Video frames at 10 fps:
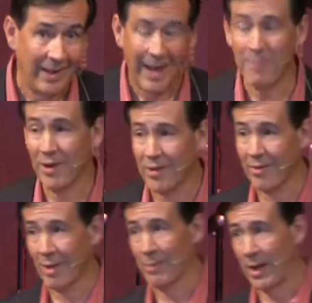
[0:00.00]
I'm going to say
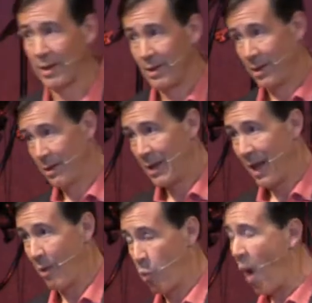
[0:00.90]
something like,
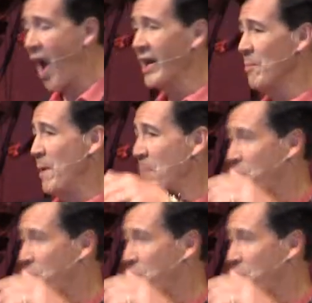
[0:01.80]
I wanted to be